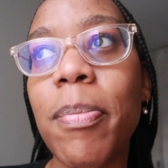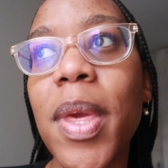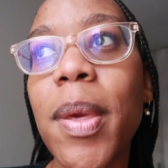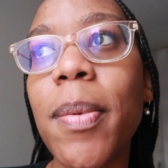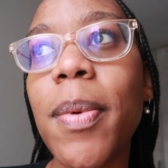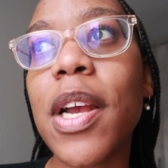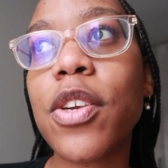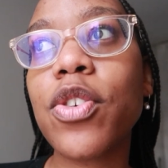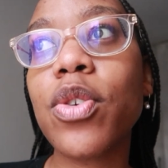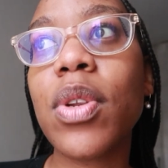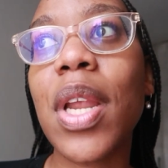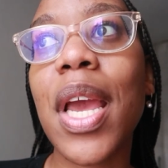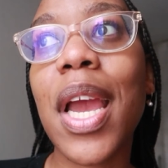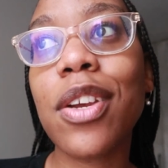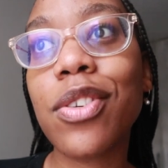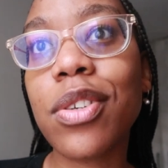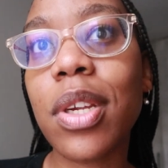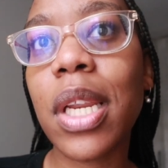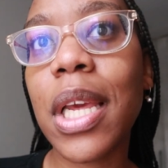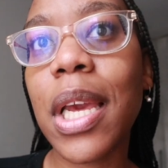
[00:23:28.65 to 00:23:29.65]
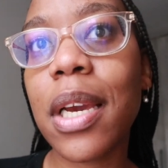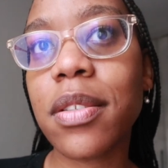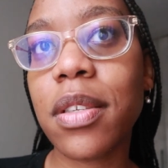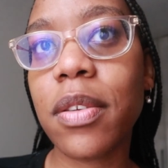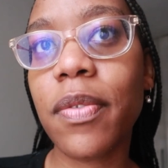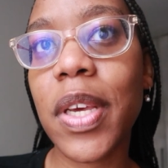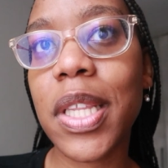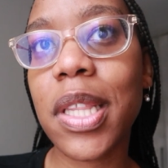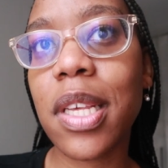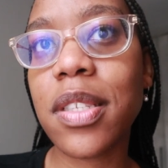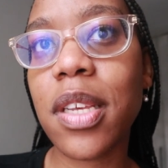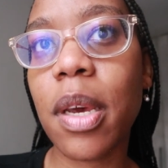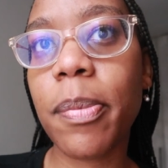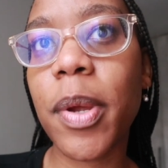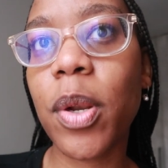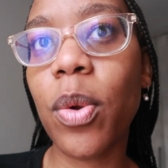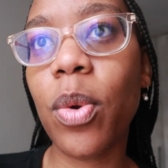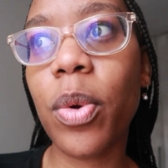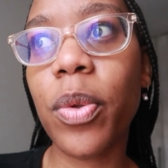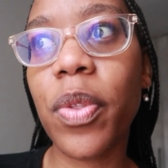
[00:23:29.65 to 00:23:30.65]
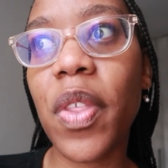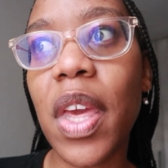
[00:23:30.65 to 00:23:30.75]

maybe I should actually activate the tap and go